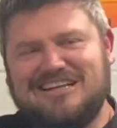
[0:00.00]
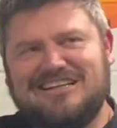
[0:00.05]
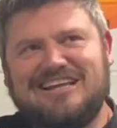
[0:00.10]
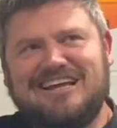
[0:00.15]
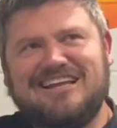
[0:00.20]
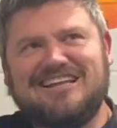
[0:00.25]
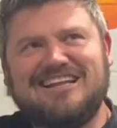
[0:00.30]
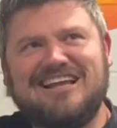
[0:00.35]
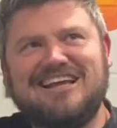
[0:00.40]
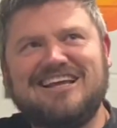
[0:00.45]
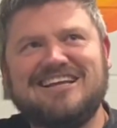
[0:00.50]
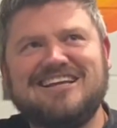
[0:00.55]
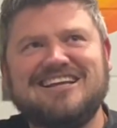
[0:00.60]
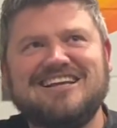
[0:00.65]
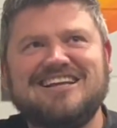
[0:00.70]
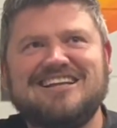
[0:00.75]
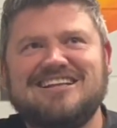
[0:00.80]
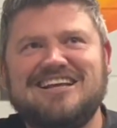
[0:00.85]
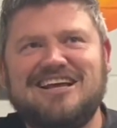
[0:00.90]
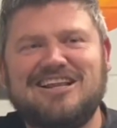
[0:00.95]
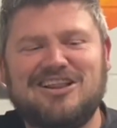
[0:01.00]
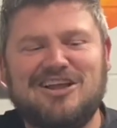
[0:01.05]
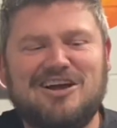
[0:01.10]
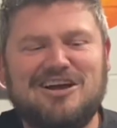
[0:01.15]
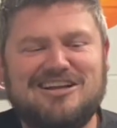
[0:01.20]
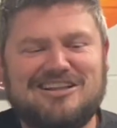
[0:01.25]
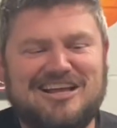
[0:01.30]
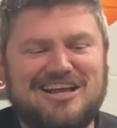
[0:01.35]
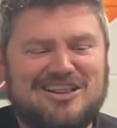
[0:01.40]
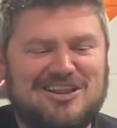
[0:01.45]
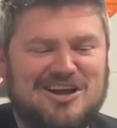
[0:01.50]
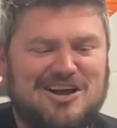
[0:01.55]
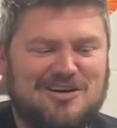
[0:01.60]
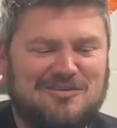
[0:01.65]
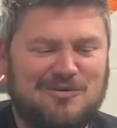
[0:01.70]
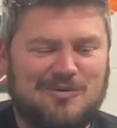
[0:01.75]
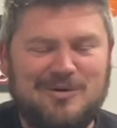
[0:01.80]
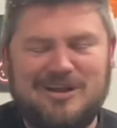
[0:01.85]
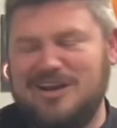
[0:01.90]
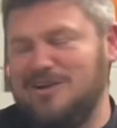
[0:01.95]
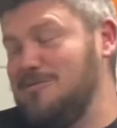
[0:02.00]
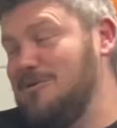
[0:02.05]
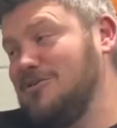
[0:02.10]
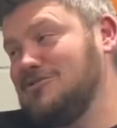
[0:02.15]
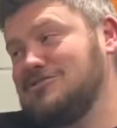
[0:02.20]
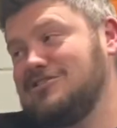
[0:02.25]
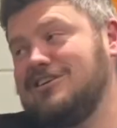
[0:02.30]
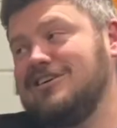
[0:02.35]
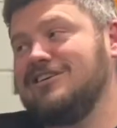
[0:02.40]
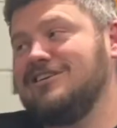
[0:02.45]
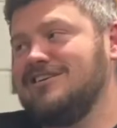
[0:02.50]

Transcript: They love a weenie roaster.